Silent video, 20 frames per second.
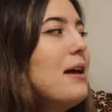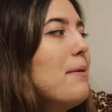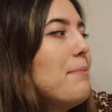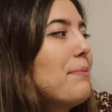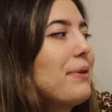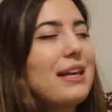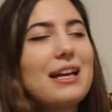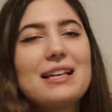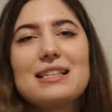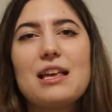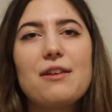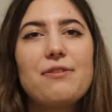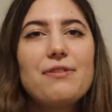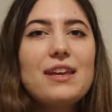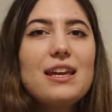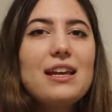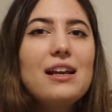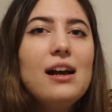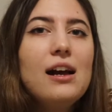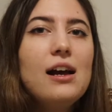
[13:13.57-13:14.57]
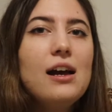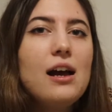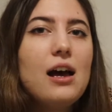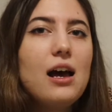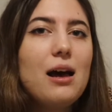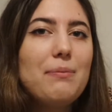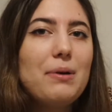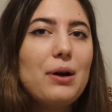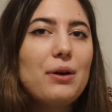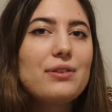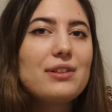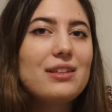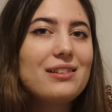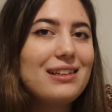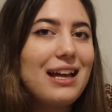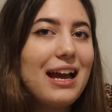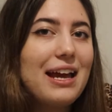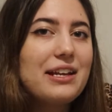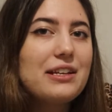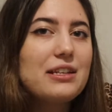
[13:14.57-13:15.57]
because I think about
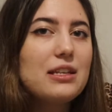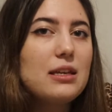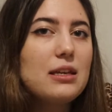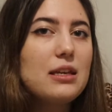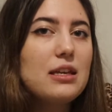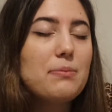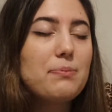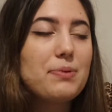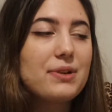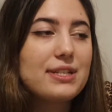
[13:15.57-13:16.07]
90%